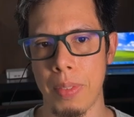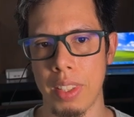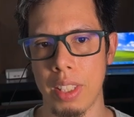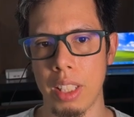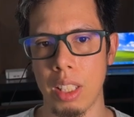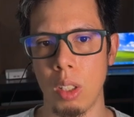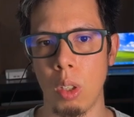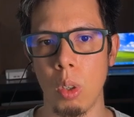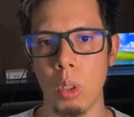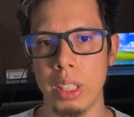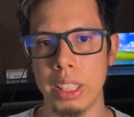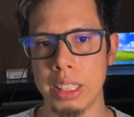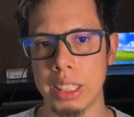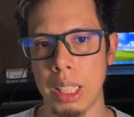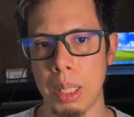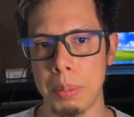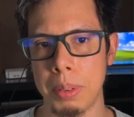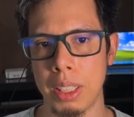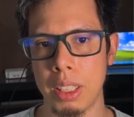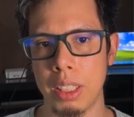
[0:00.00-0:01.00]
all the
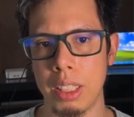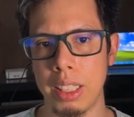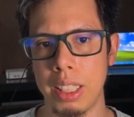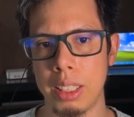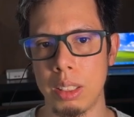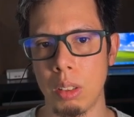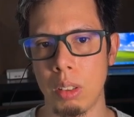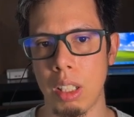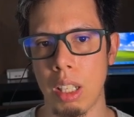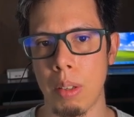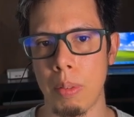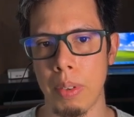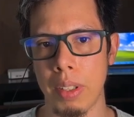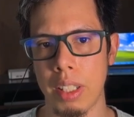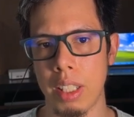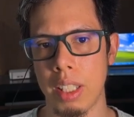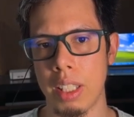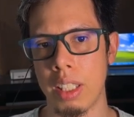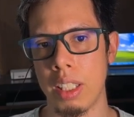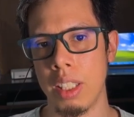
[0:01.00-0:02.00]
subject need to have
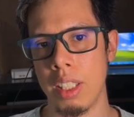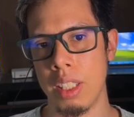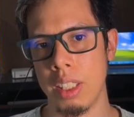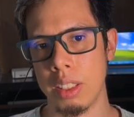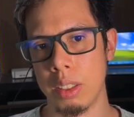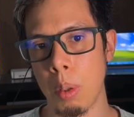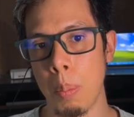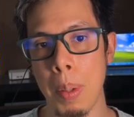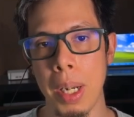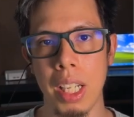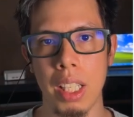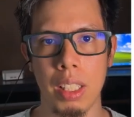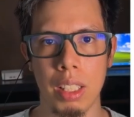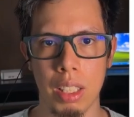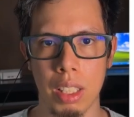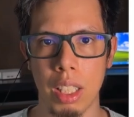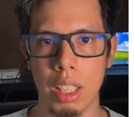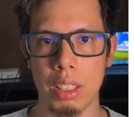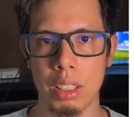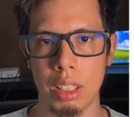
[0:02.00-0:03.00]
a domain
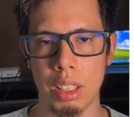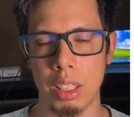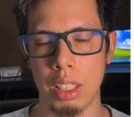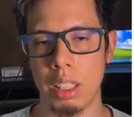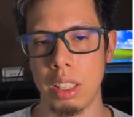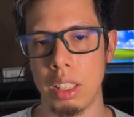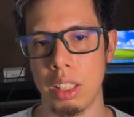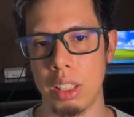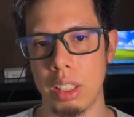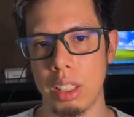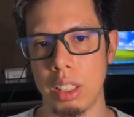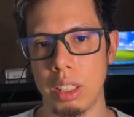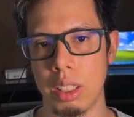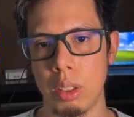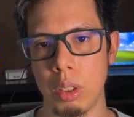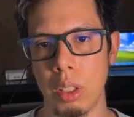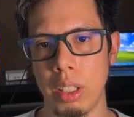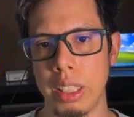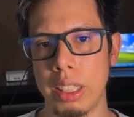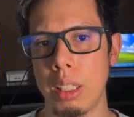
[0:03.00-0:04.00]
that
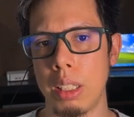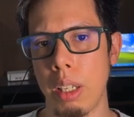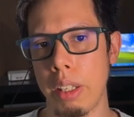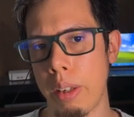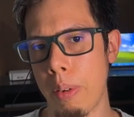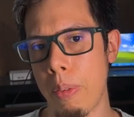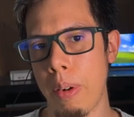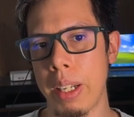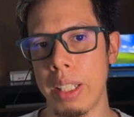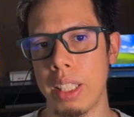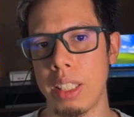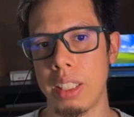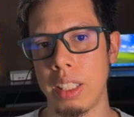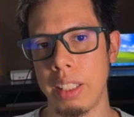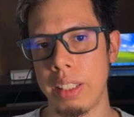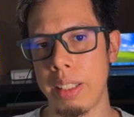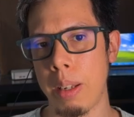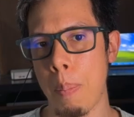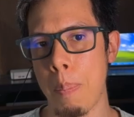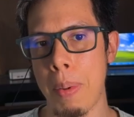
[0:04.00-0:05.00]
is defined
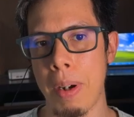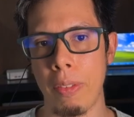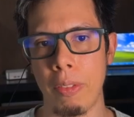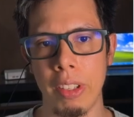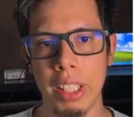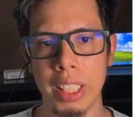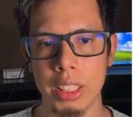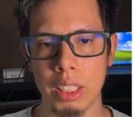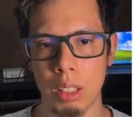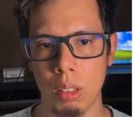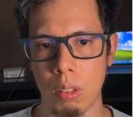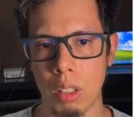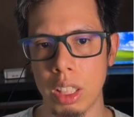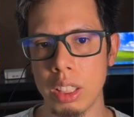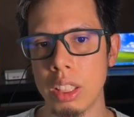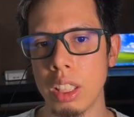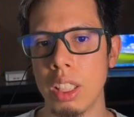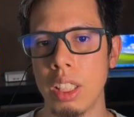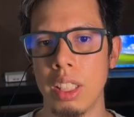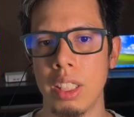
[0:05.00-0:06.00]
in the prefix, right?
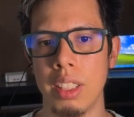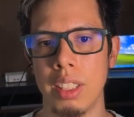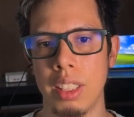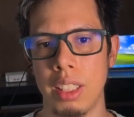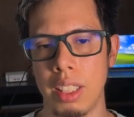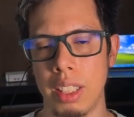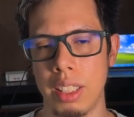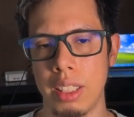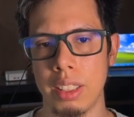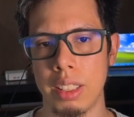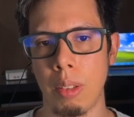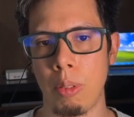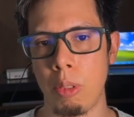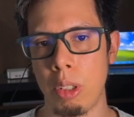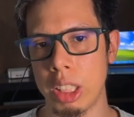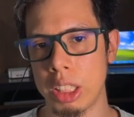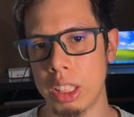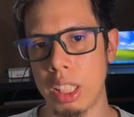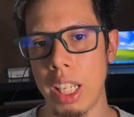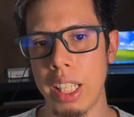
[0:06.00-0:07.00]
The
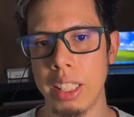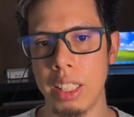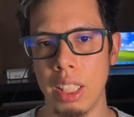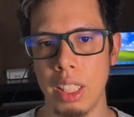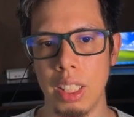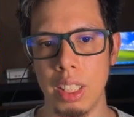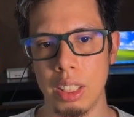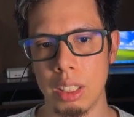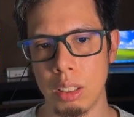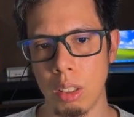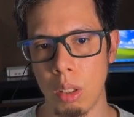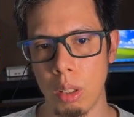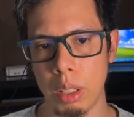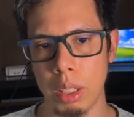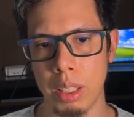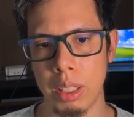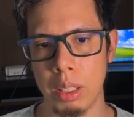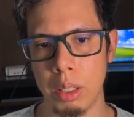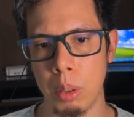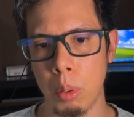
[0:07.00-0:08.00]
first line. So
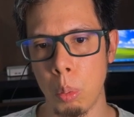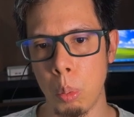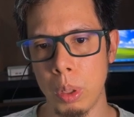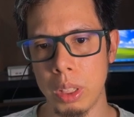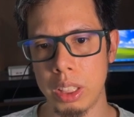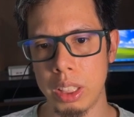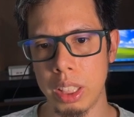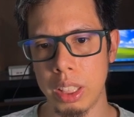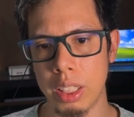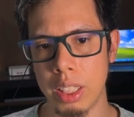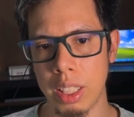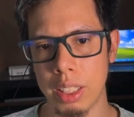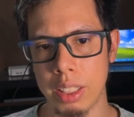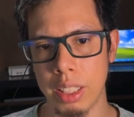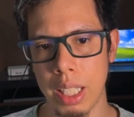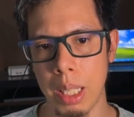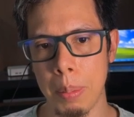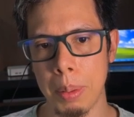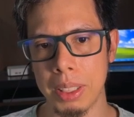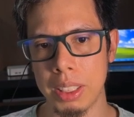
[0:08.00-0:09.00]
you will see that
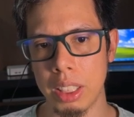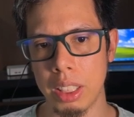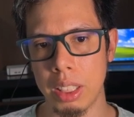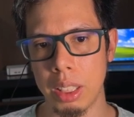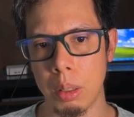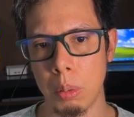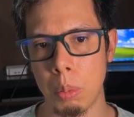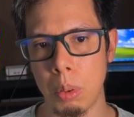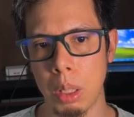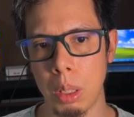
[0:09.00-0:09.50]
everything will